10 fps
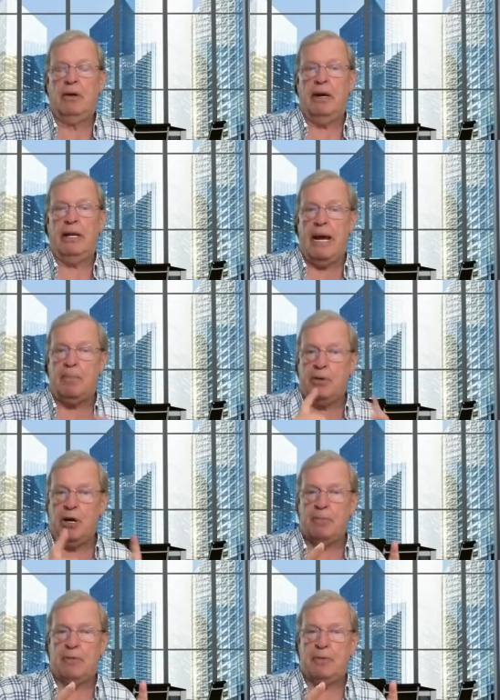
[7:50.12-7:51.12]
and that
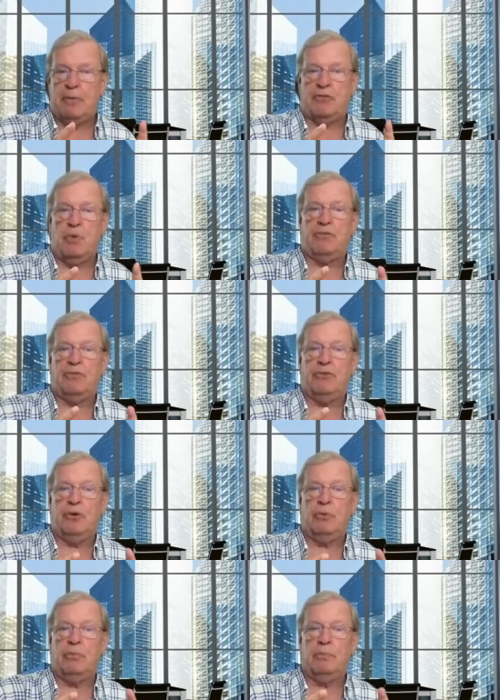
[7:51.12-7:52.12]
purpose was
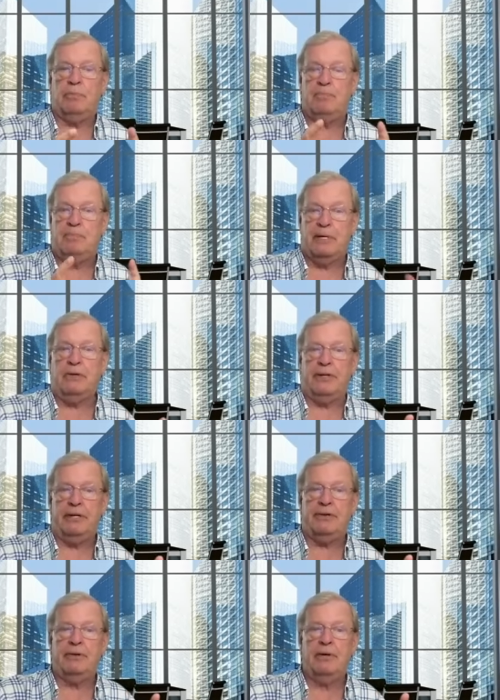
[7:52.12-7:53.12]
to build
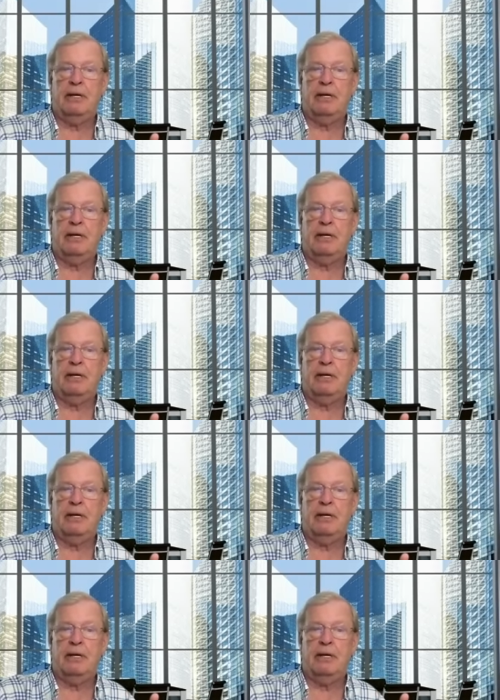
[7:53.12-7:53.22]
it